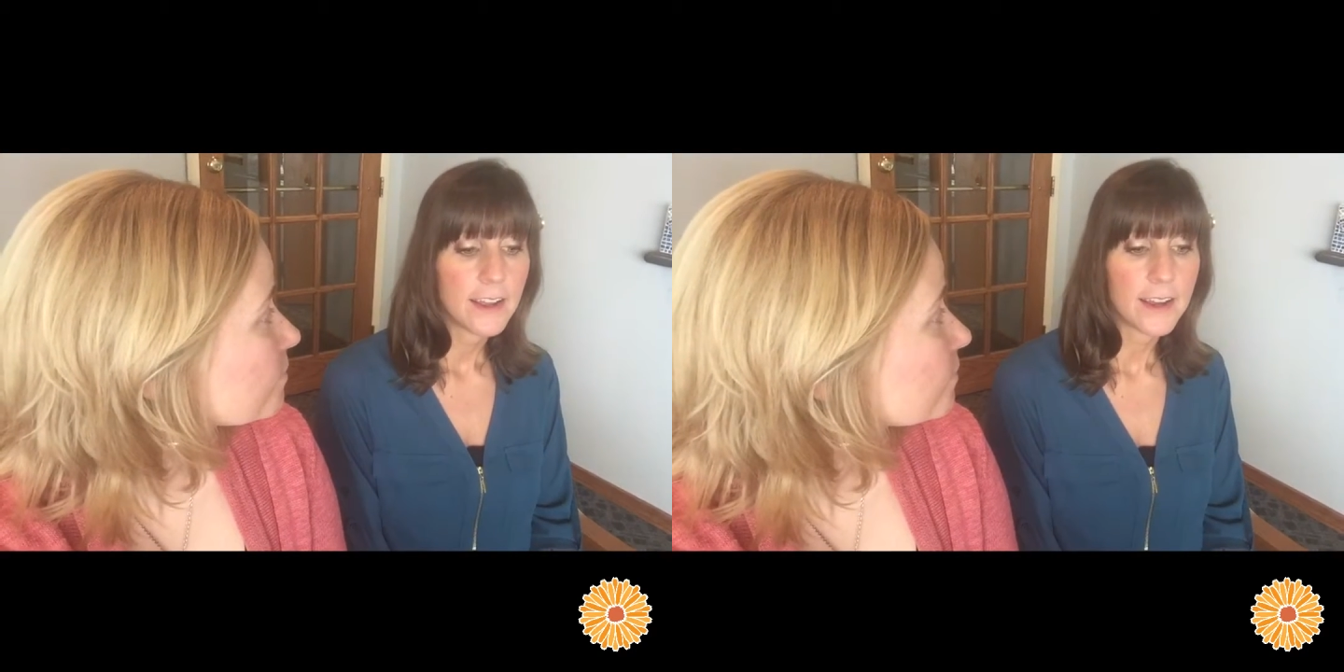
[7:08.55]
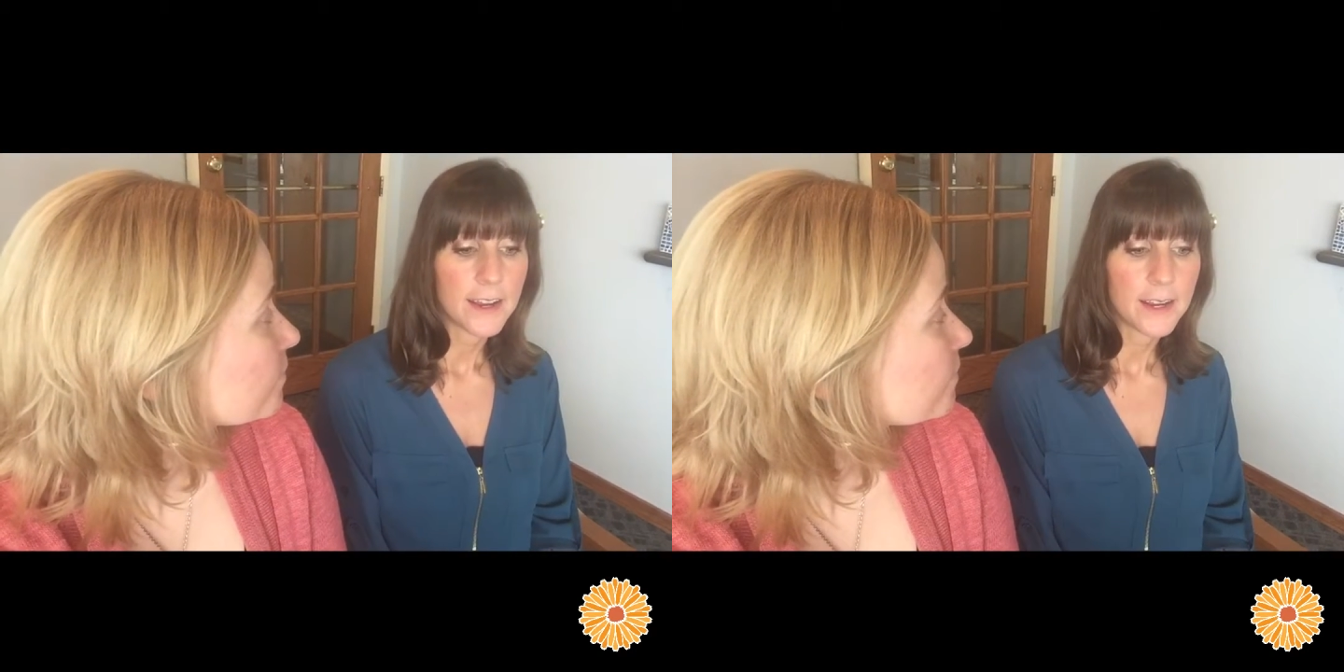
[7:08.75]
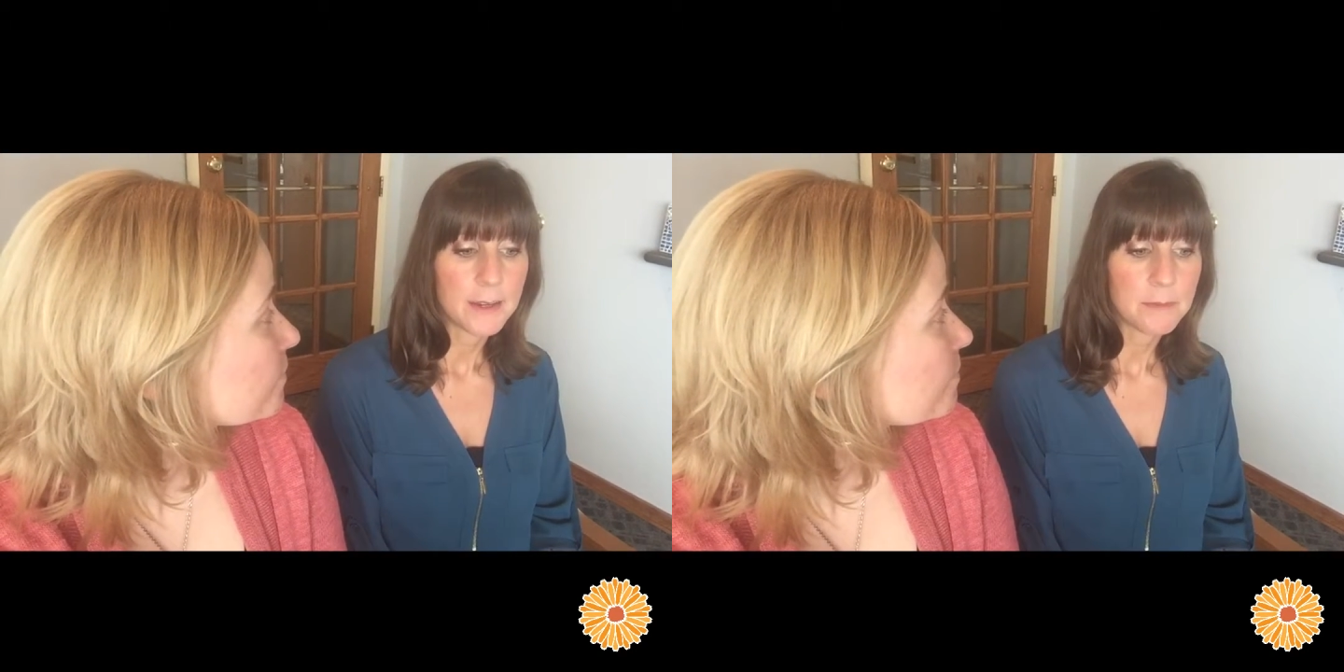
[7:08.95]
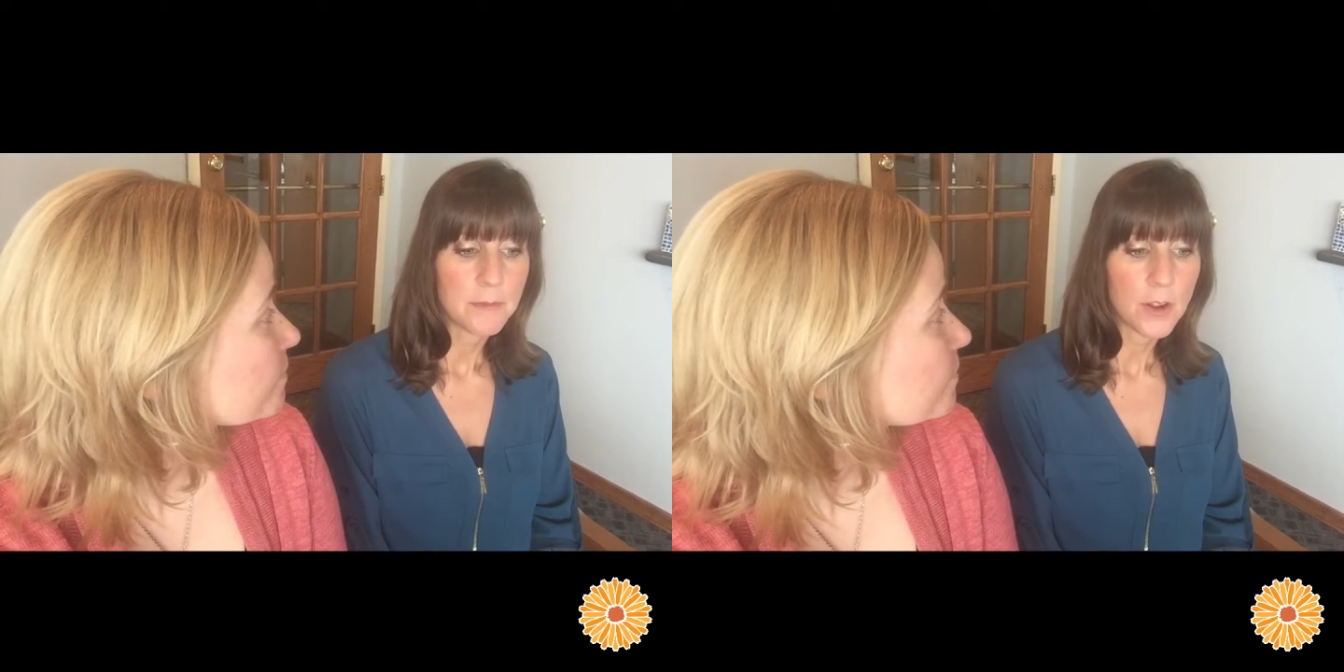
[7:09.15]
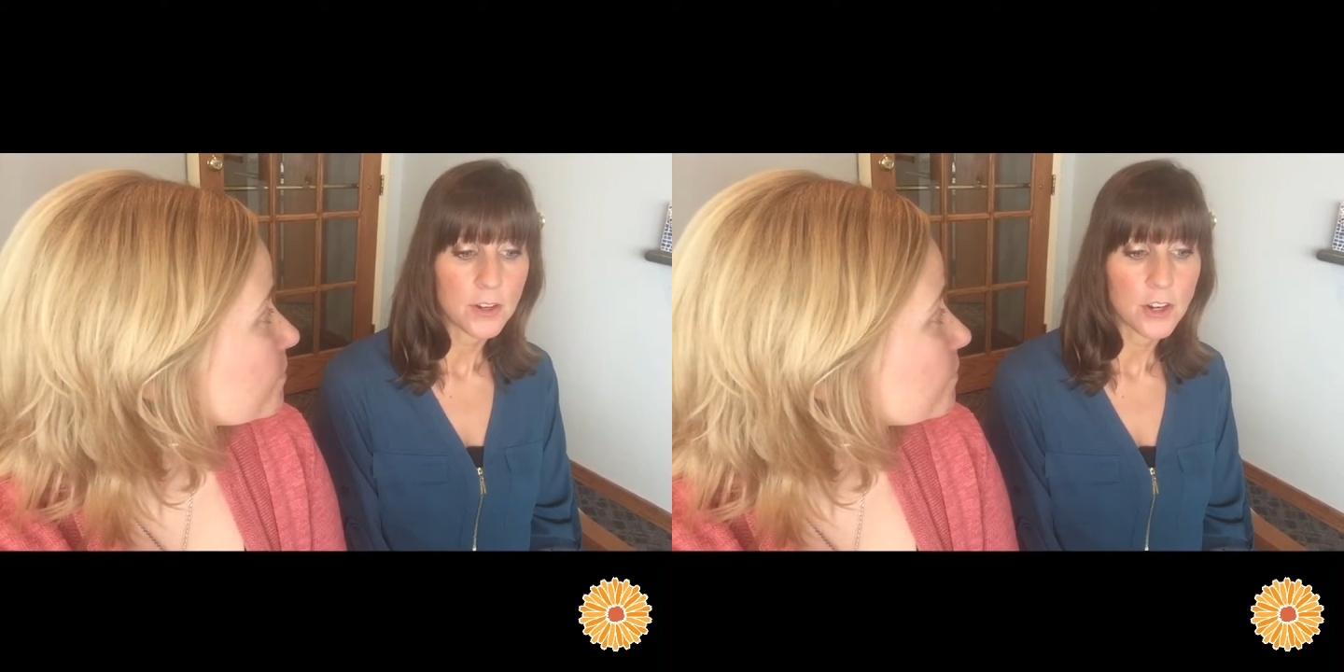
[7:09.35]

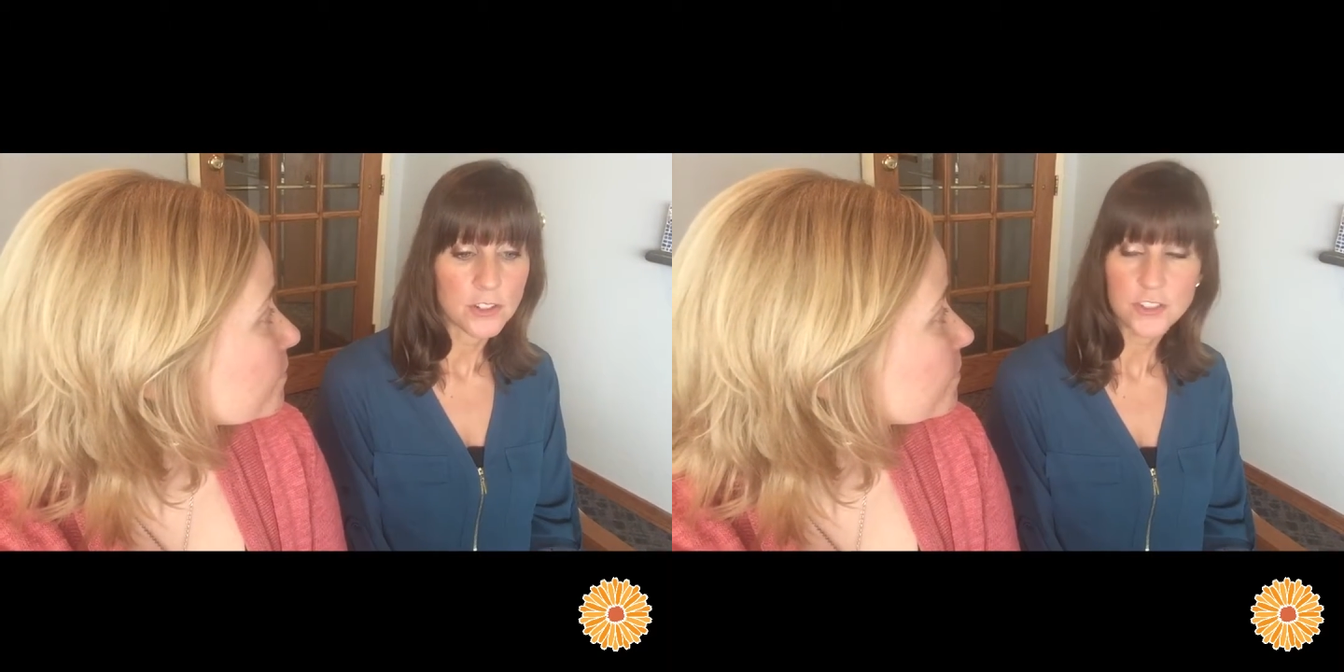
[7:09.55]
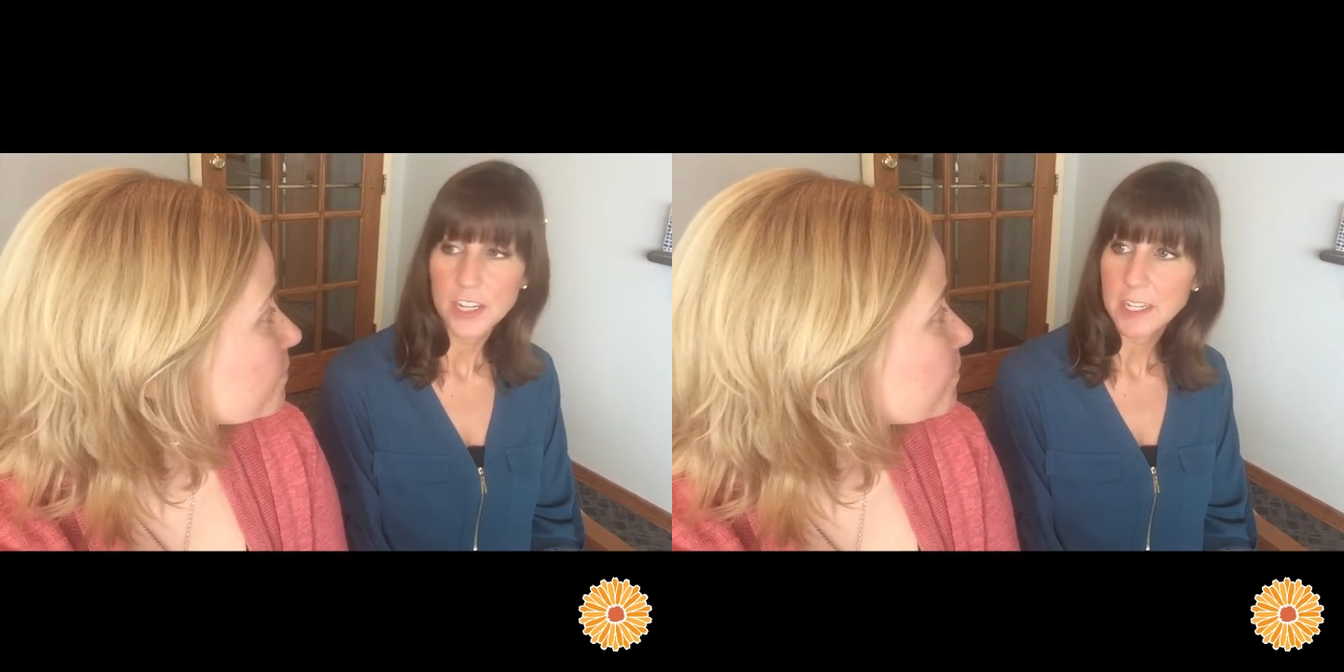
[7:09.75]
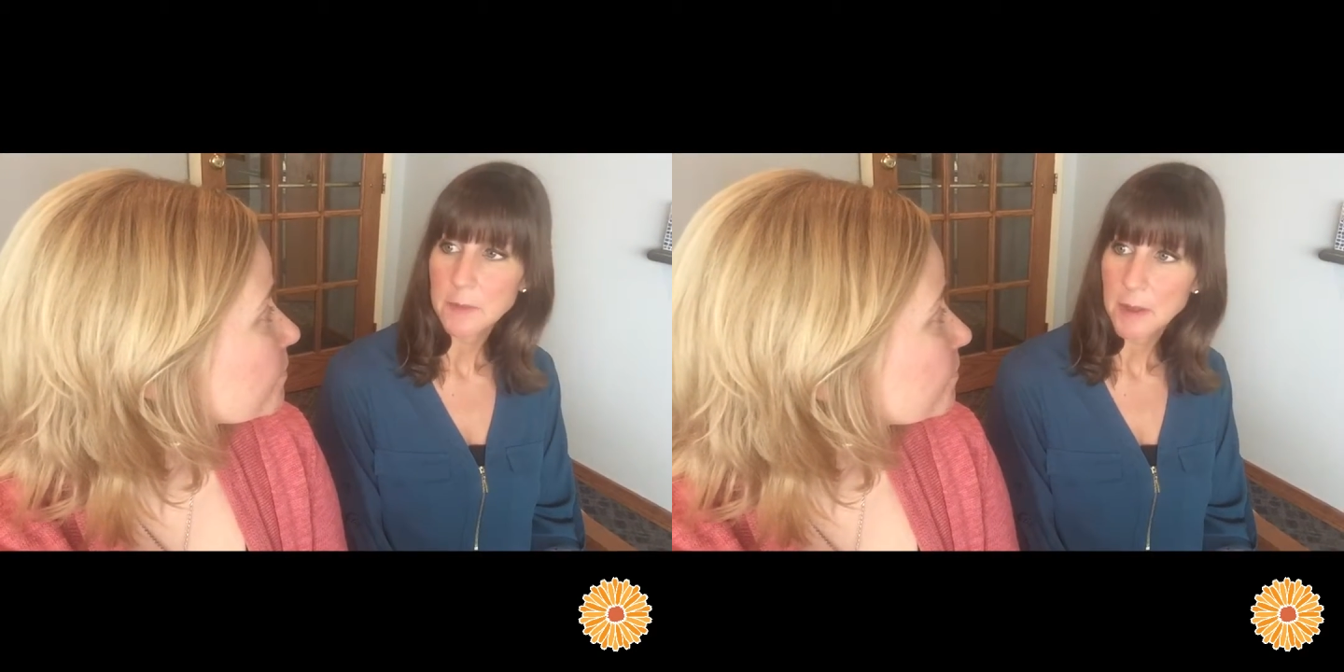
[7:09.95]
are straining the